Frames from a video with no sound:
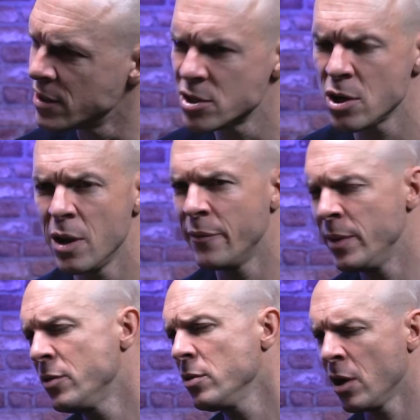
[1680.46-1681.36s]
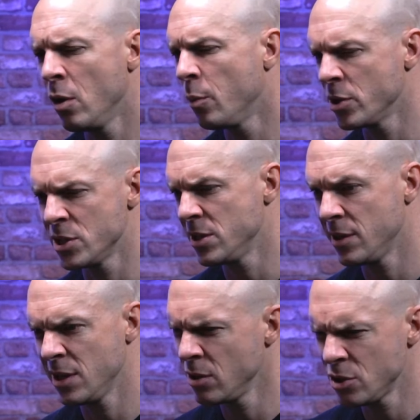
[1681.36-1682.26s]
So I've been through that whole process.
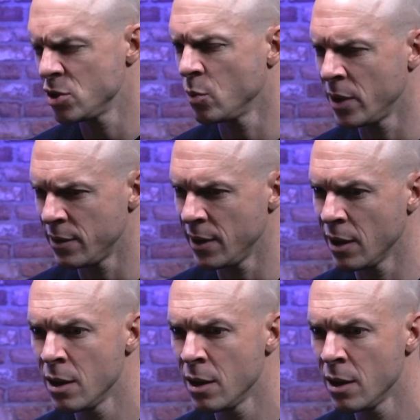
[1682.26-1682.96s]
There's not just one thing.